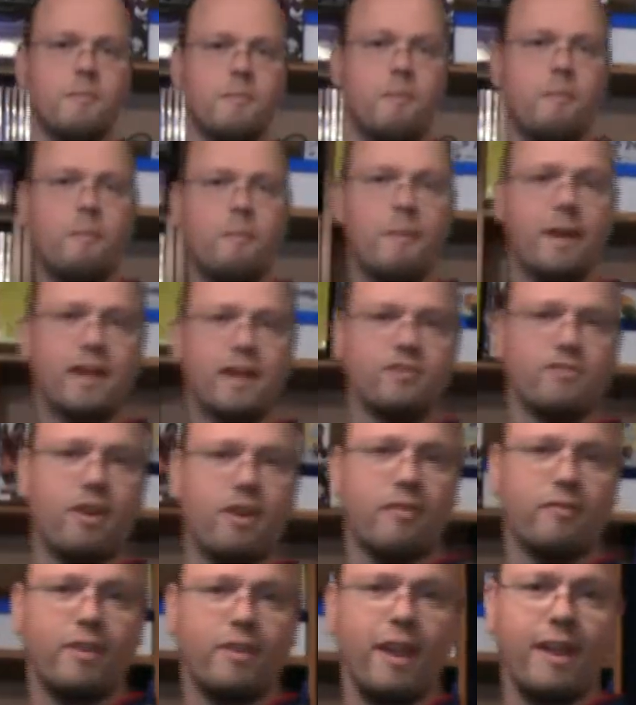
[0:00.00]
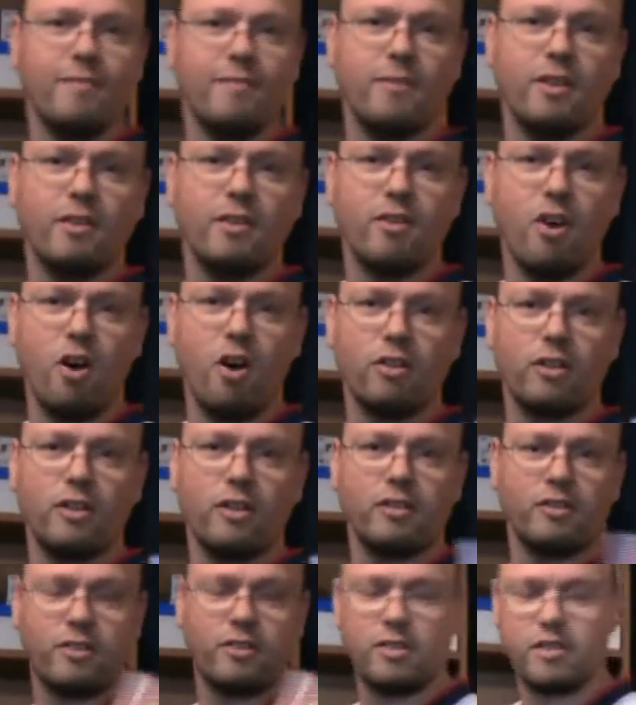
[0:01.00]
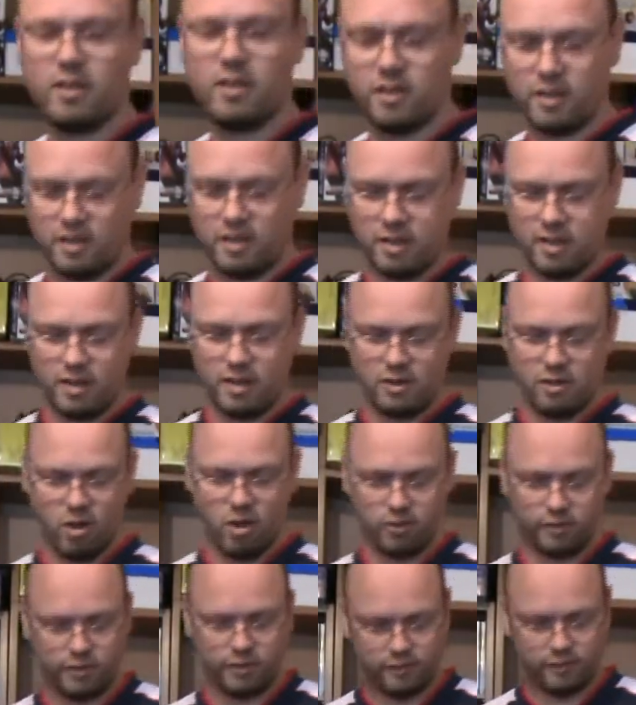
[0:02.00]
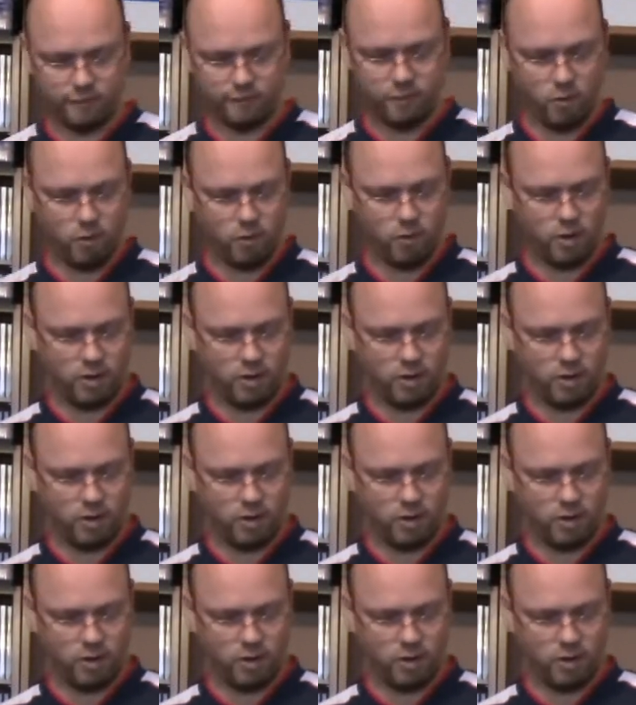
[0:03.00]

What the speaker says: Mega Drive game, Gauntlet 4.